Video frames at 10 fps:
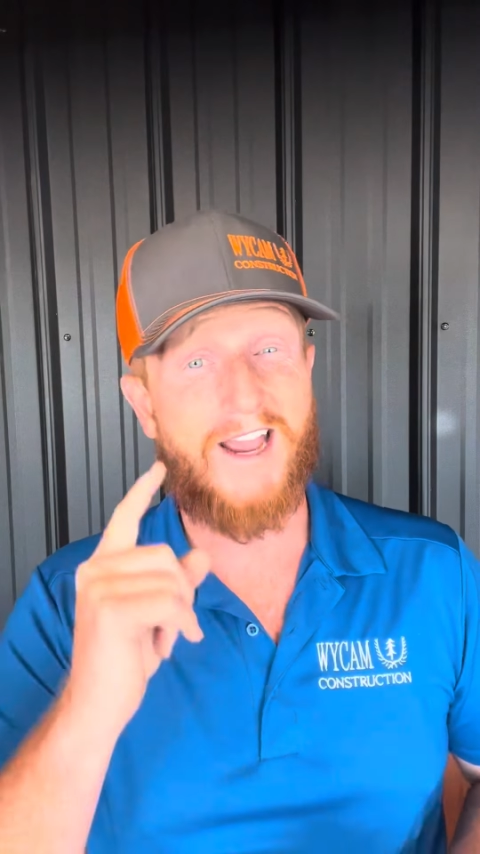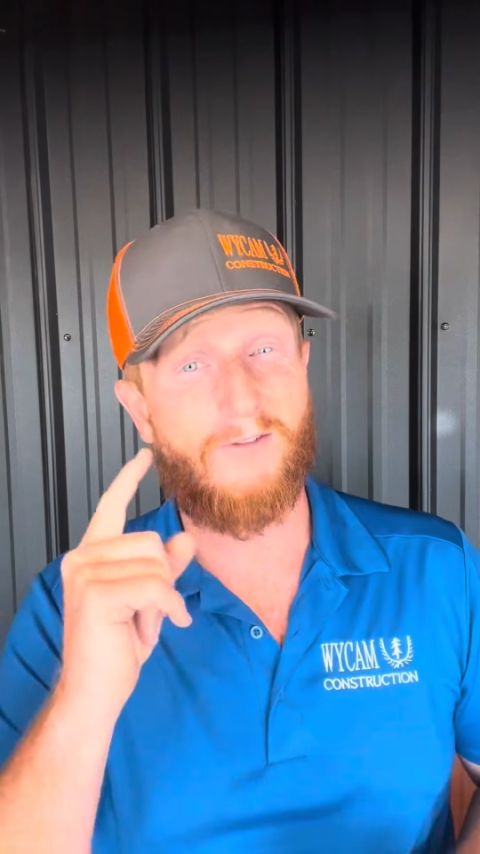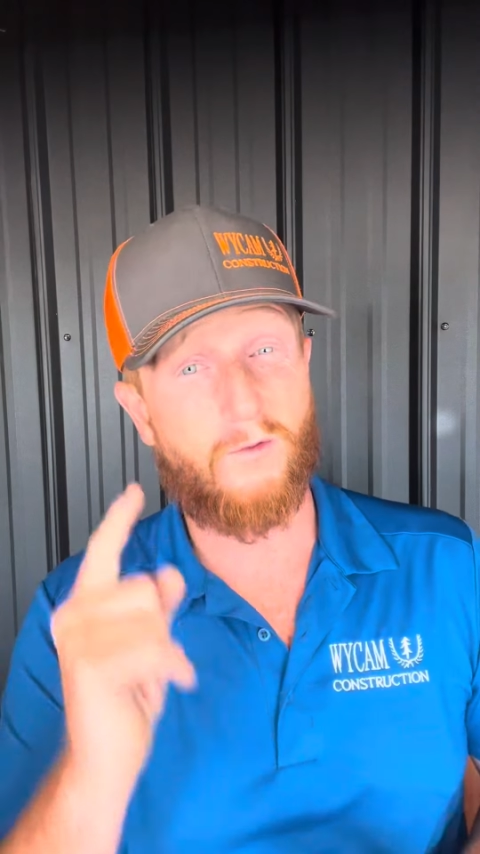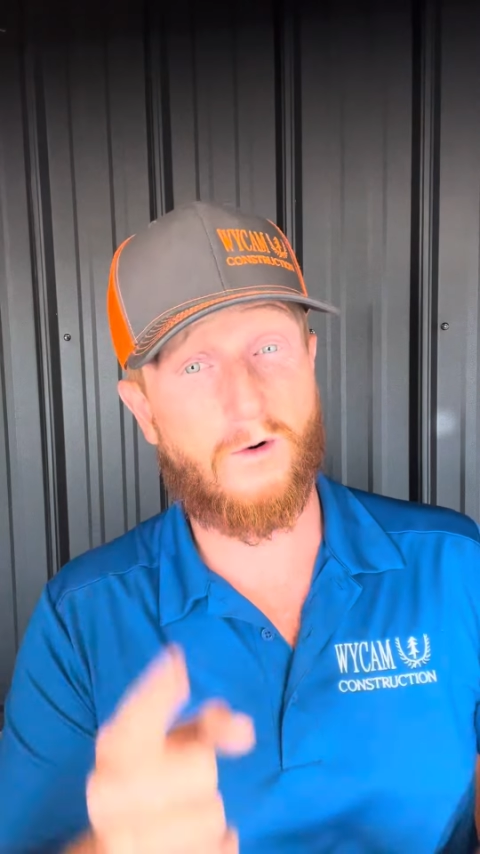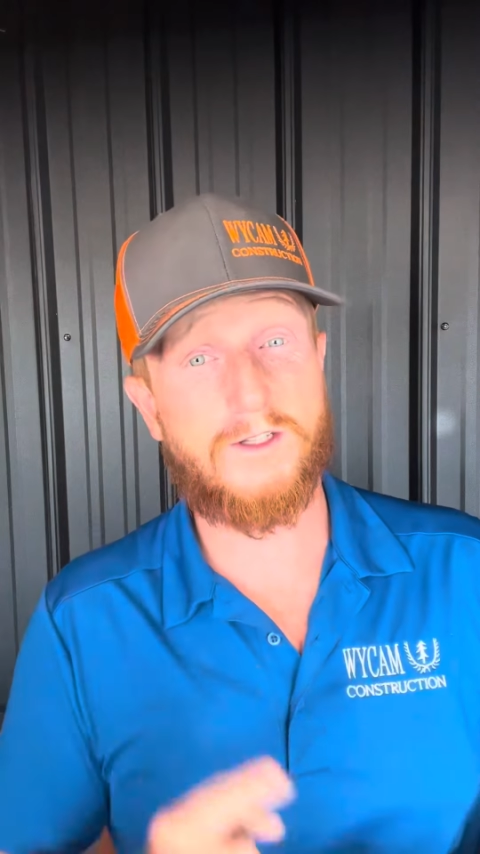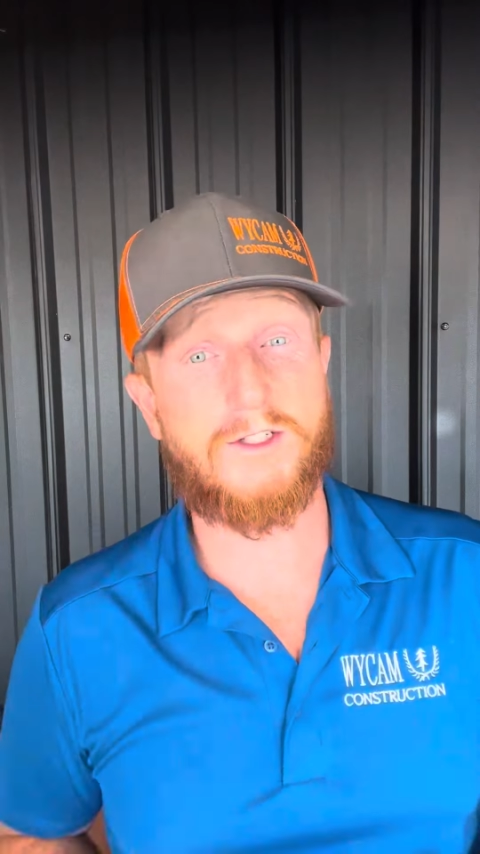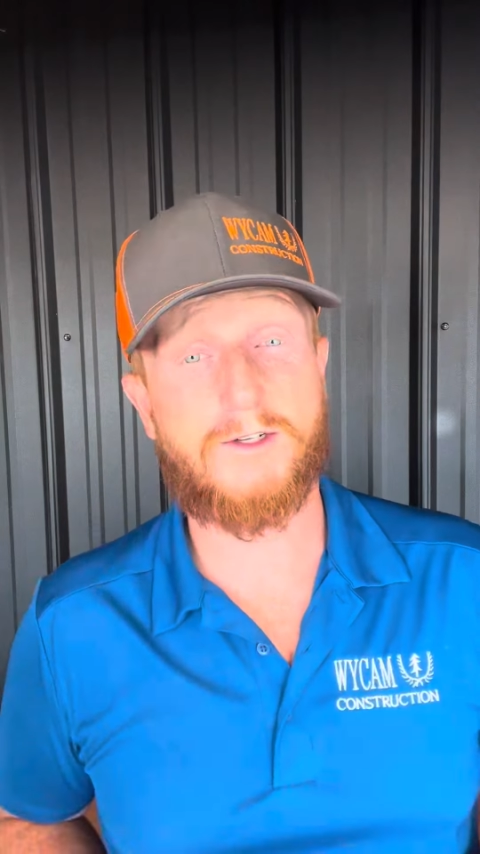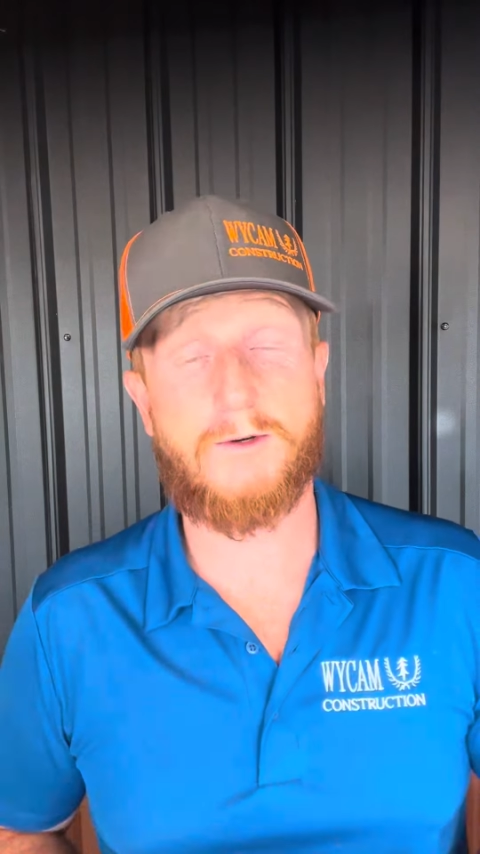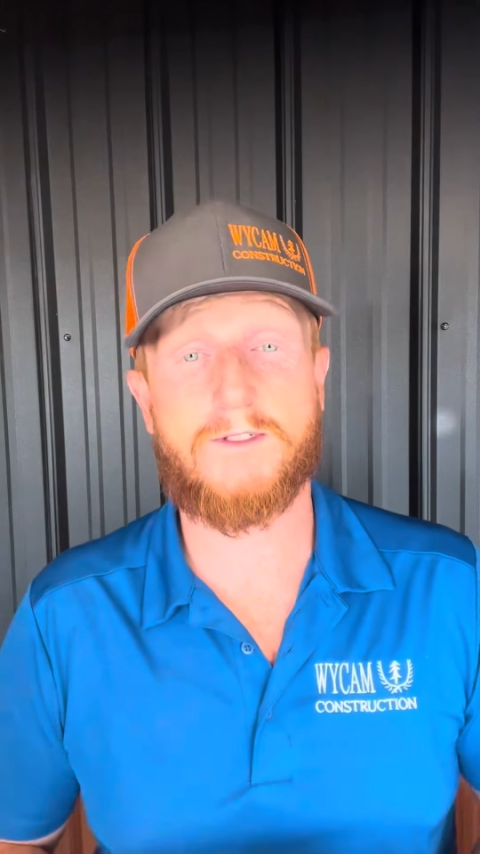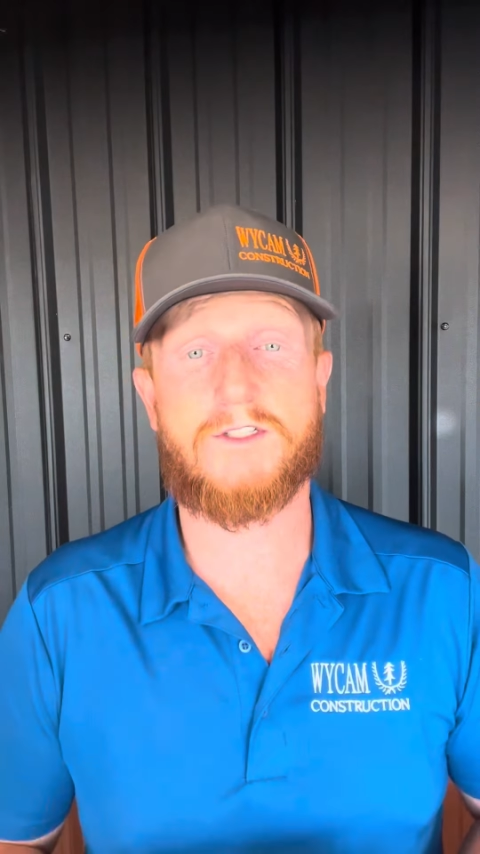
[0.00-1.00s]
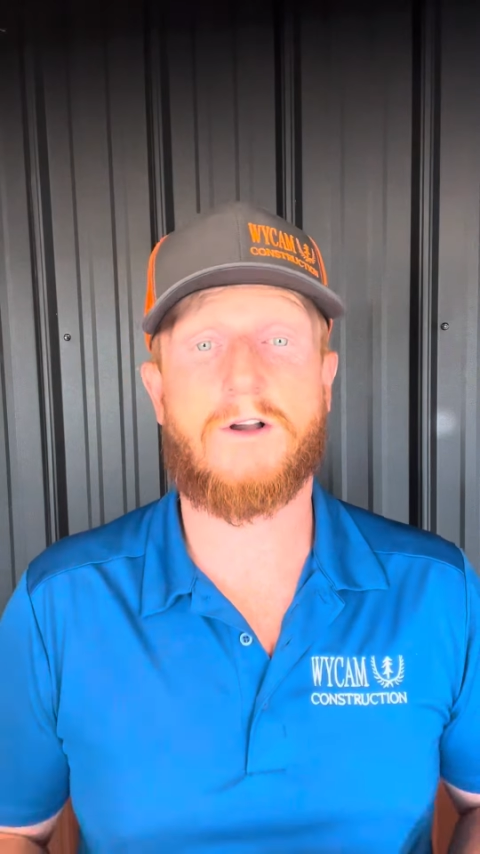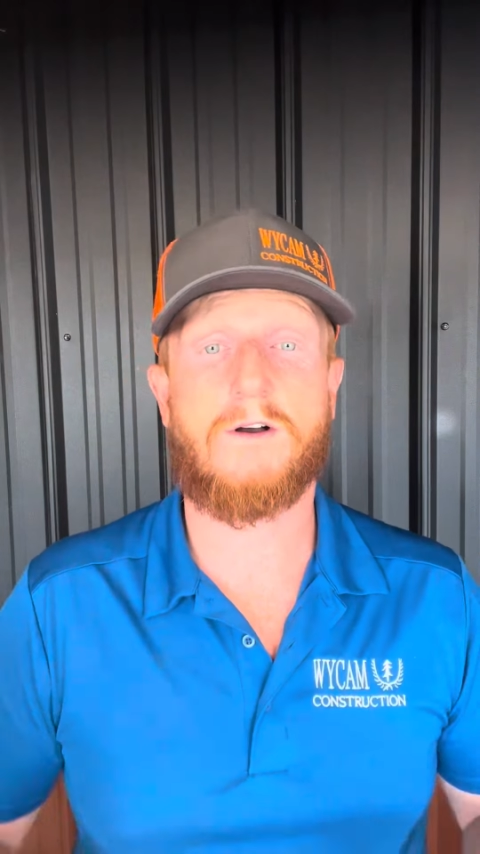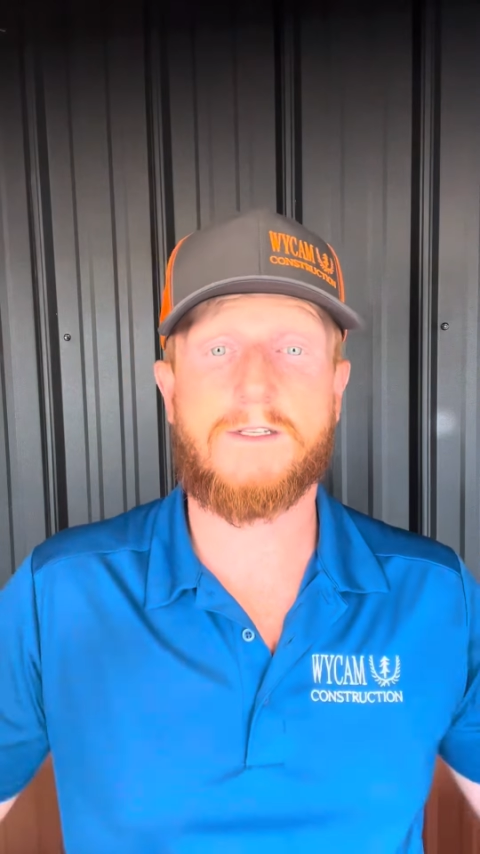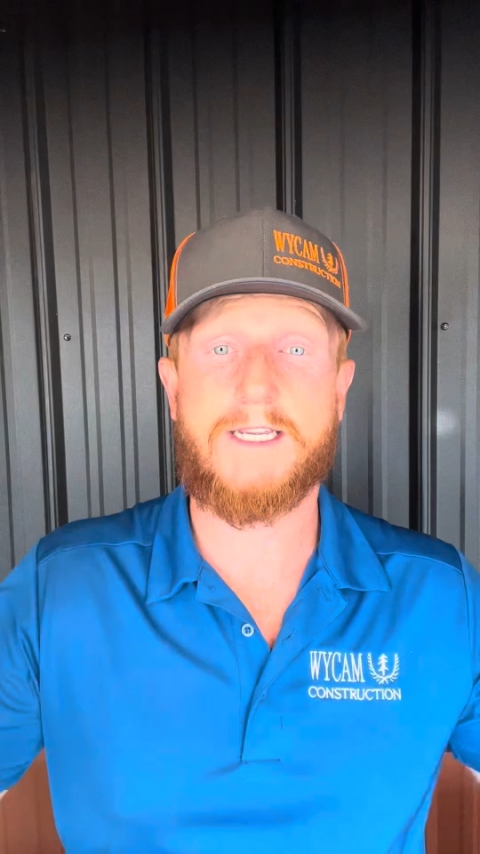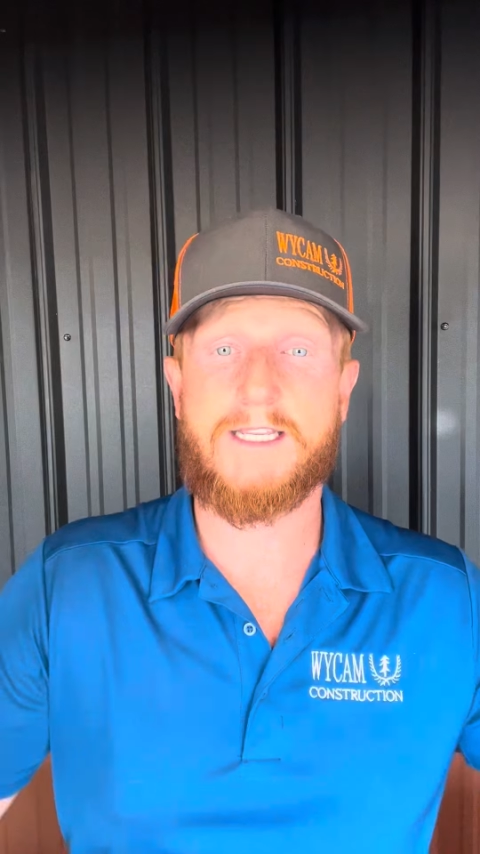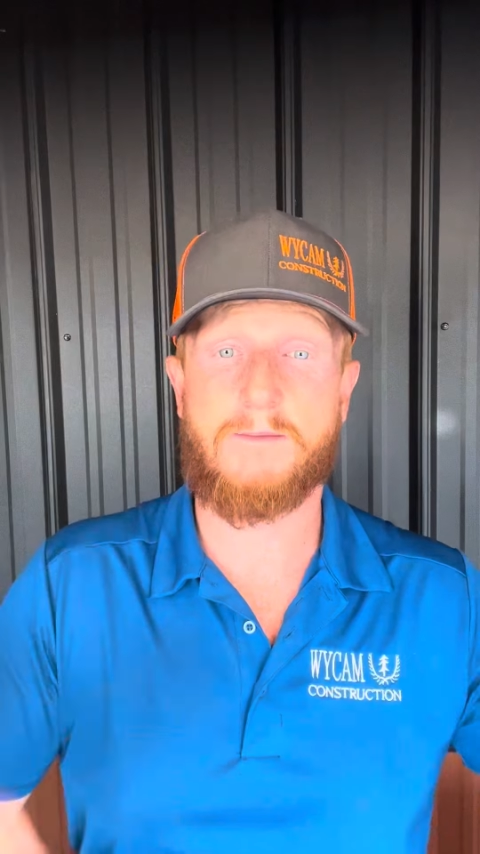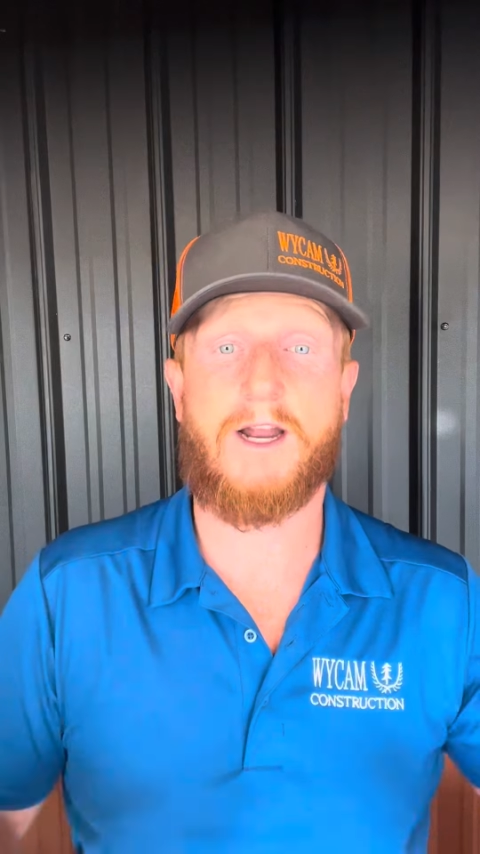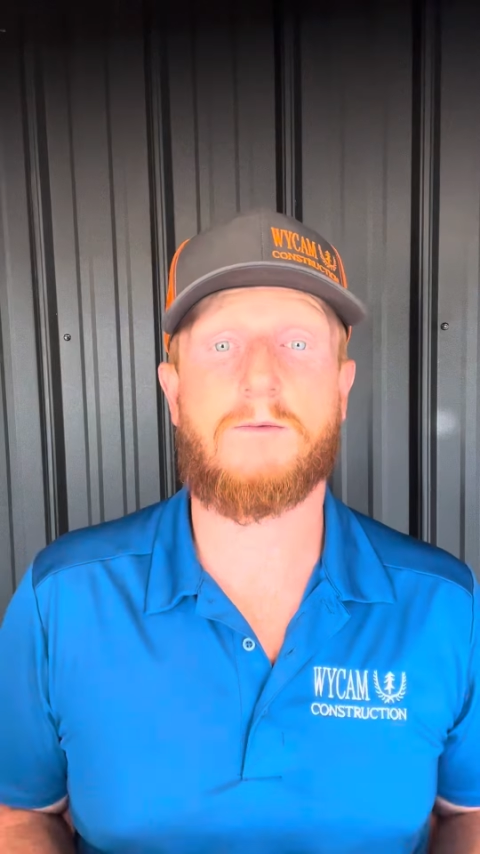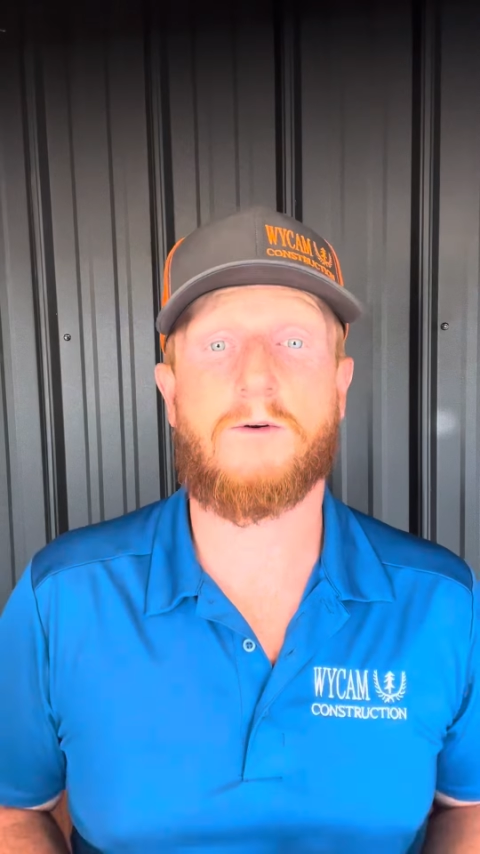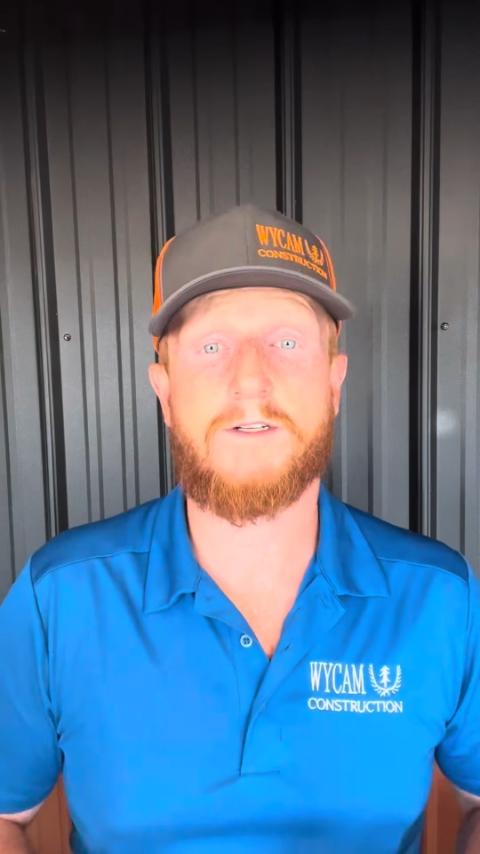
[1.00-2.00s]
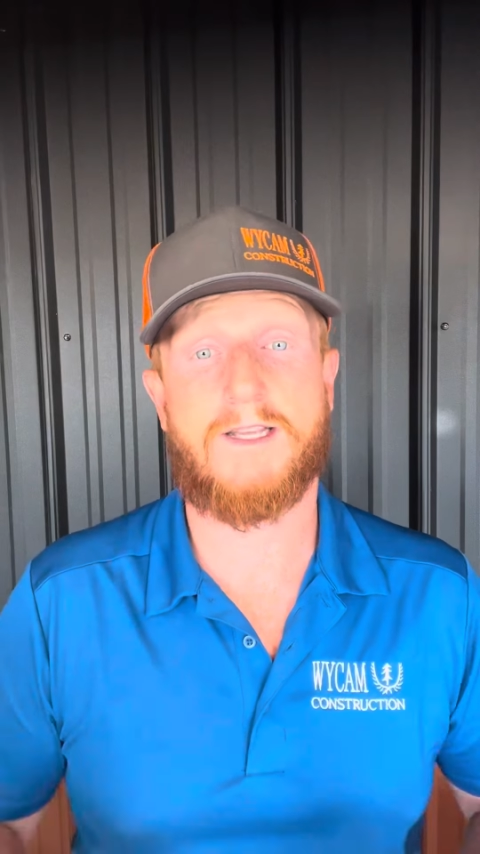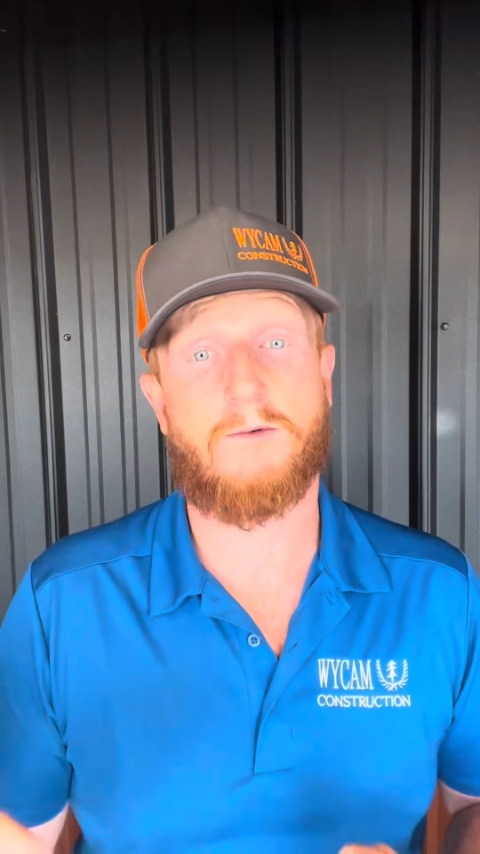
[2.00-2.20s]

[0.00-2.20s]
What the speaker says: have one screw installed in the batter boards.